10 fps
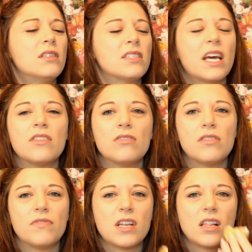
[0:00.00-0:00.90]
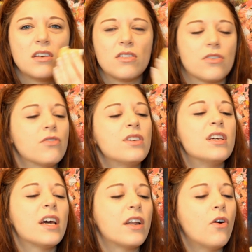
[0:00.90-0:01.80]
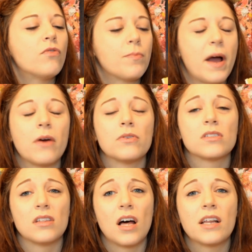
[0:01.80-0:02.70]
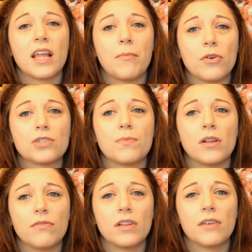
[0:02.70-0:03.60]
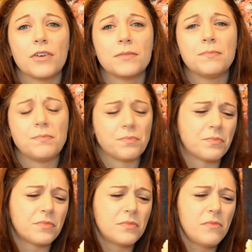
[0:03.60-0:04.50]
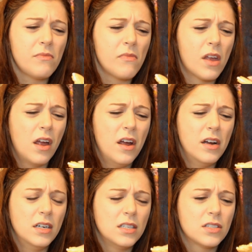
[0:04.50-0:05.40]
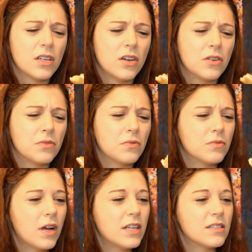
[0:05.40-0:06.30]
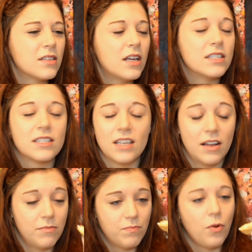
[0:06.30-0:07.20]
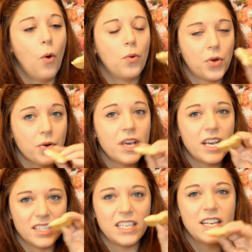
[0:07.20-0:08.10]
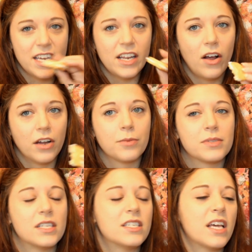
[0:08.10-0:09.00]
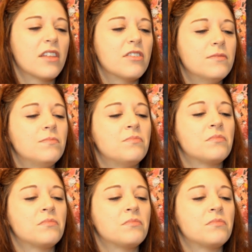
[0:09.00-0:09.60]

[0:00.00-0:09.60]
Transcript: Together, the vanilla of the cookie kind of overpowers a lot of that marshmallow flavoring. So, as a whole cookie is eating it 100% together,